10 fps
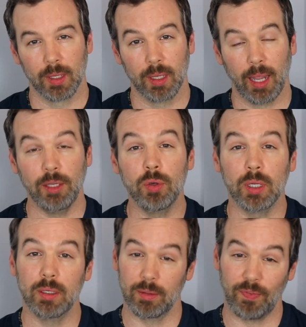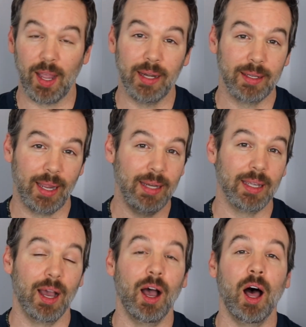And you can find
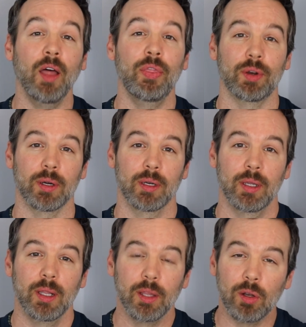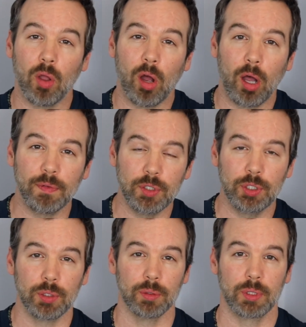any other little
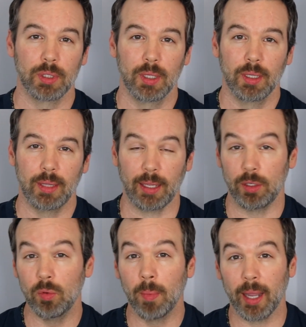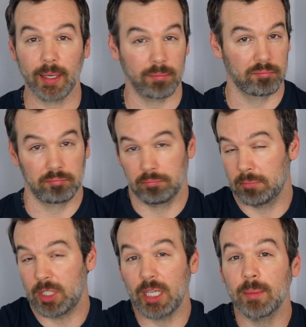offshoot that you might
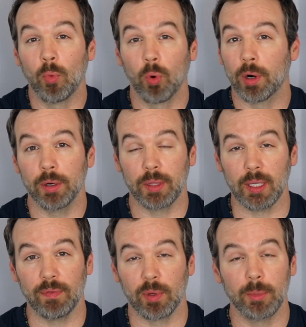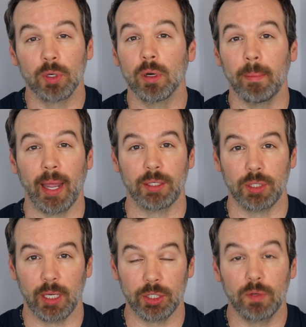deem worthy from your
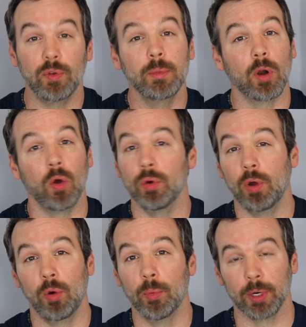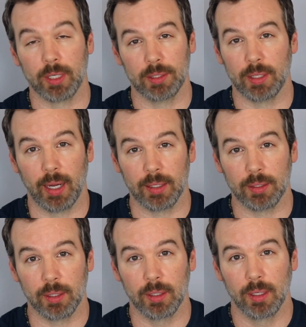imagination, from your own homework as an
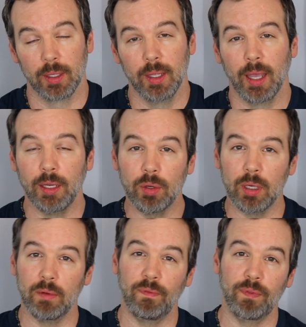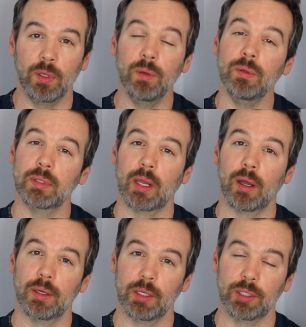actor. And you can infuse that
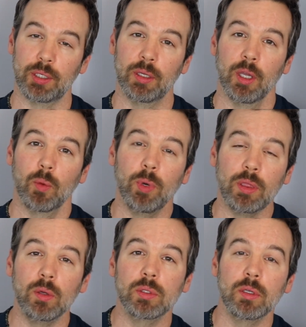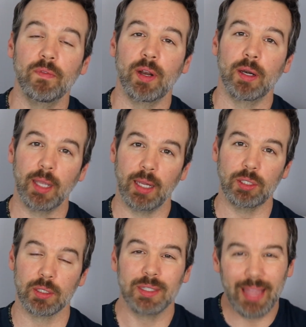audition with those little
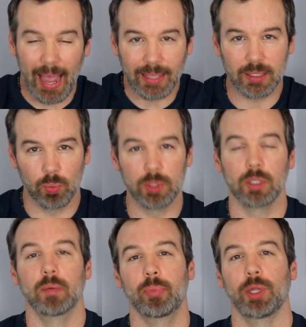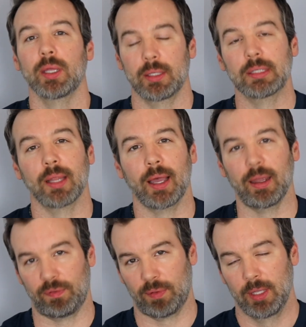variations. That's what's going to bring it to
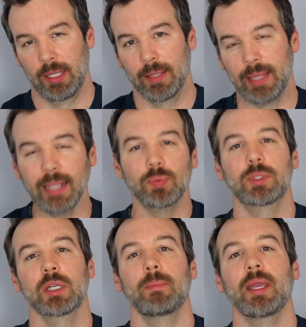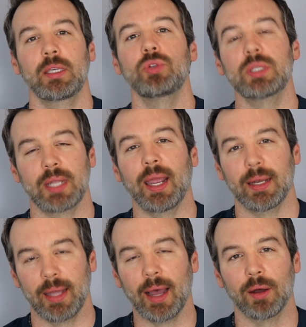life. That's what's going to make you
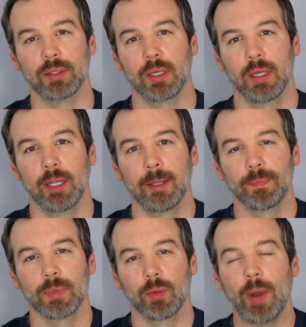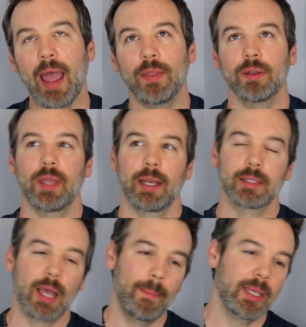stand out. Rather than
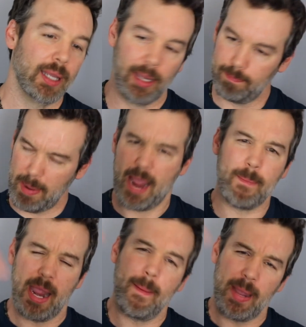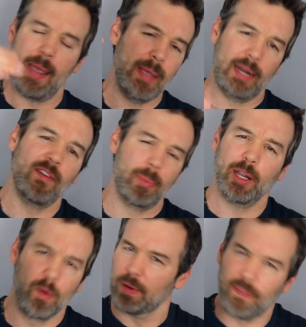coming in, bam, bam, bam, hit everybody
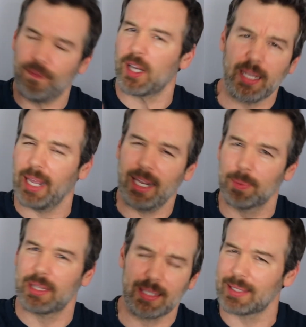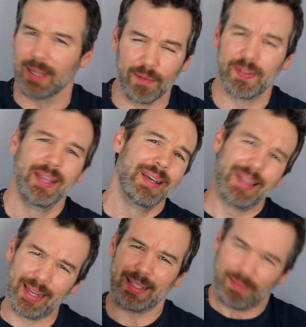over the fucking head with this stuff.
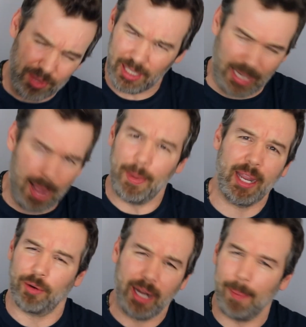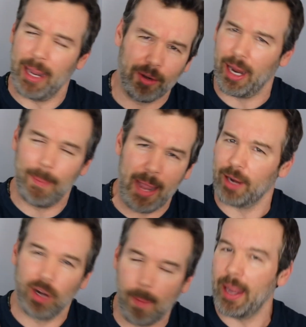Like, I'm angry, I'm angry, I'm
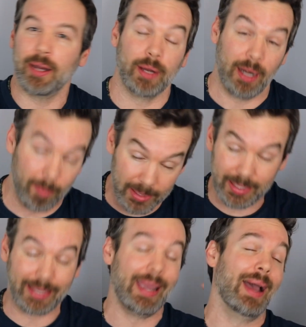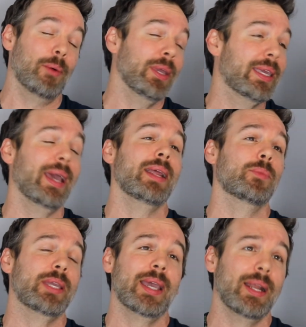angry, I'm angry. And everybody's like, yeah, we get it,
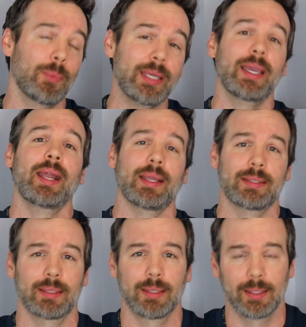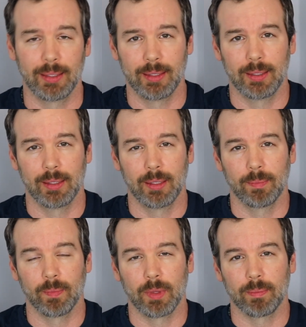we get it, we get it.
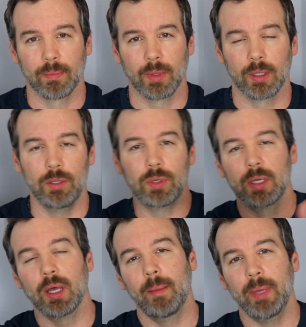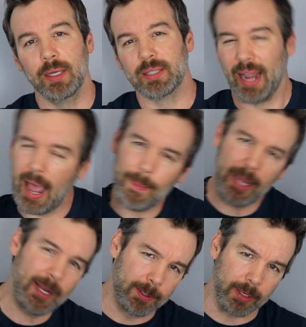You can come in and say, I'm
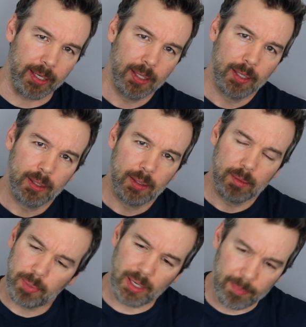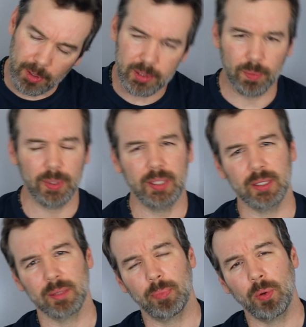angry, but I'm also really
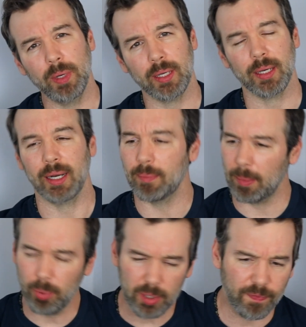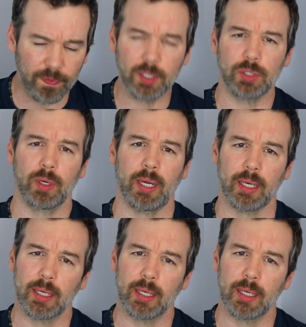disappointed, and I'm really frustrated.